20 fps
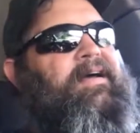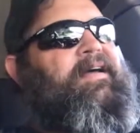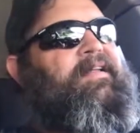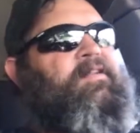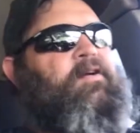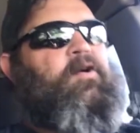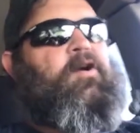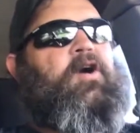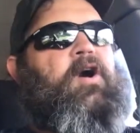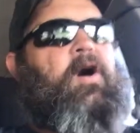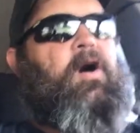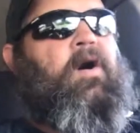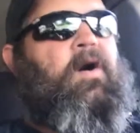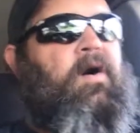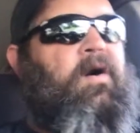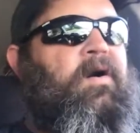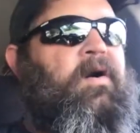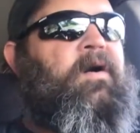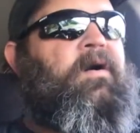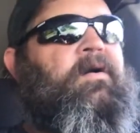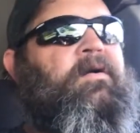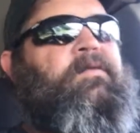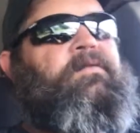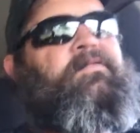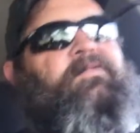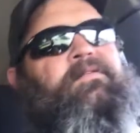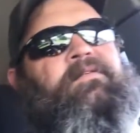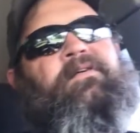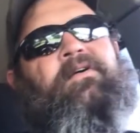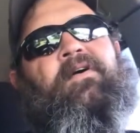in their
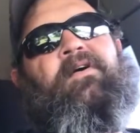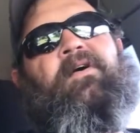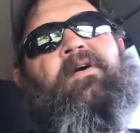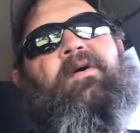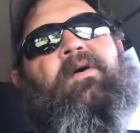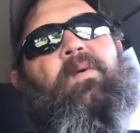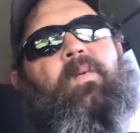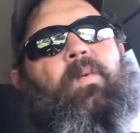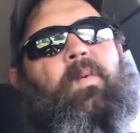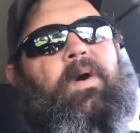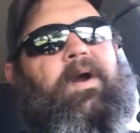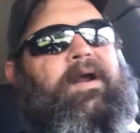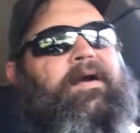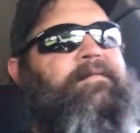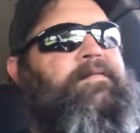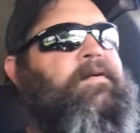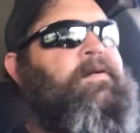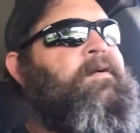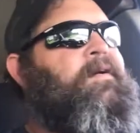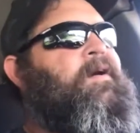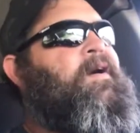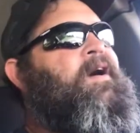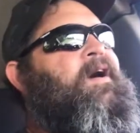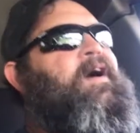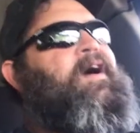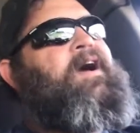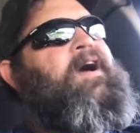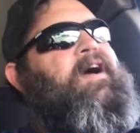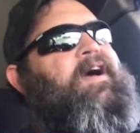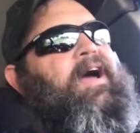cars, whatever.
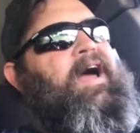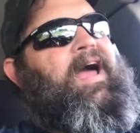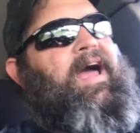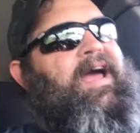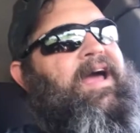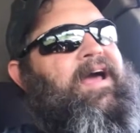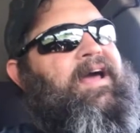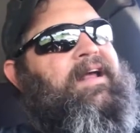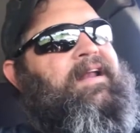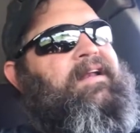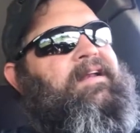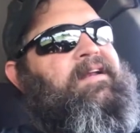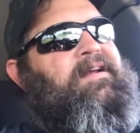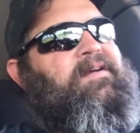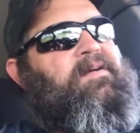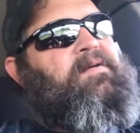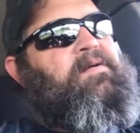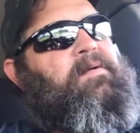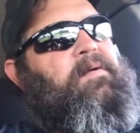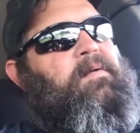And